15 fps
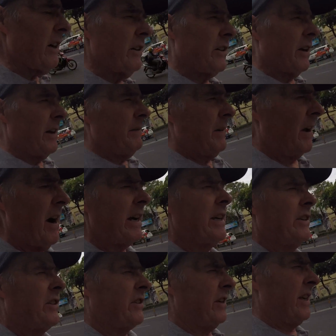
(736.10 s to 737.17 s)
I
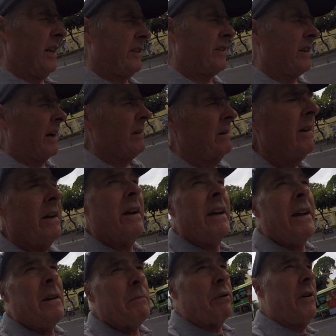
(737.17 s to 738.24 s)
could see it, so
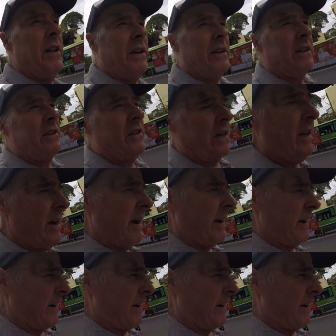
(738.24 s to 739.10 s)
pretty easy.